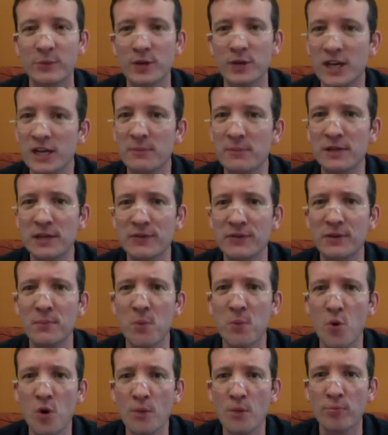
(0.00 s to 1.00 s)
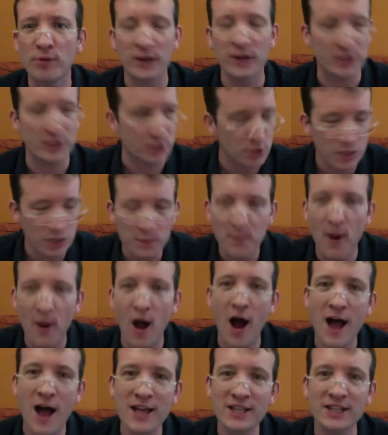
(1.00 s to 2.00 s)
we need to be giving more praise, using
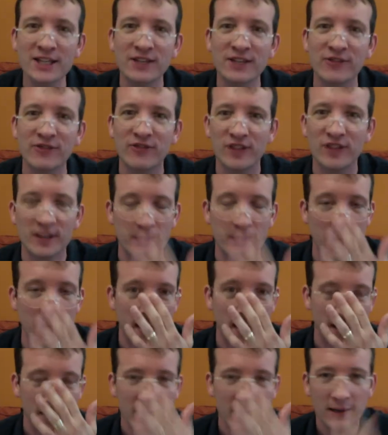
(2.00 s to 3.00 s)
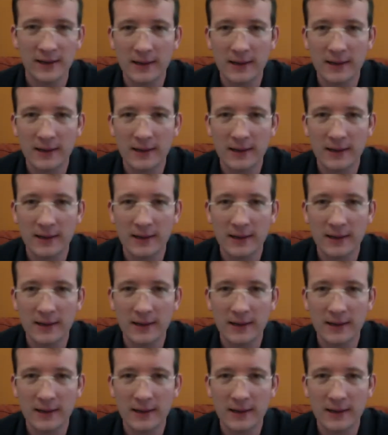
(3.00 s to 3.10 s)
positive feedback.